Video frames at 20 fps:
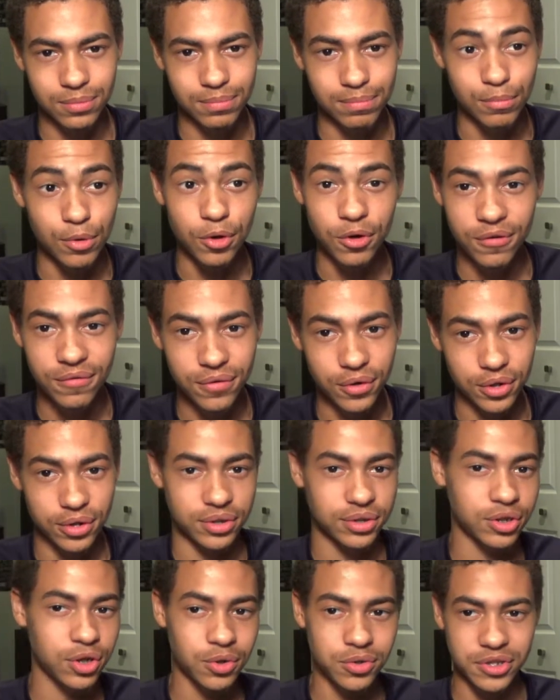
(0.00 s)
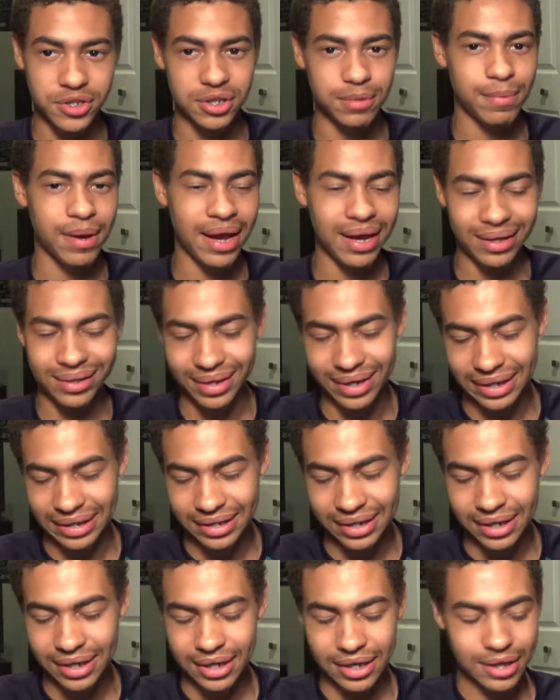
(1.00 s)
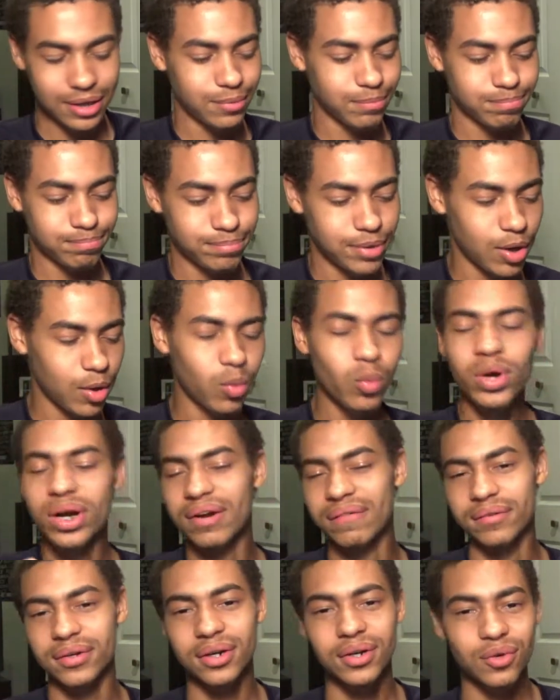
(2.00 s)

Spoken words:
move or go to the back, like, but whatever.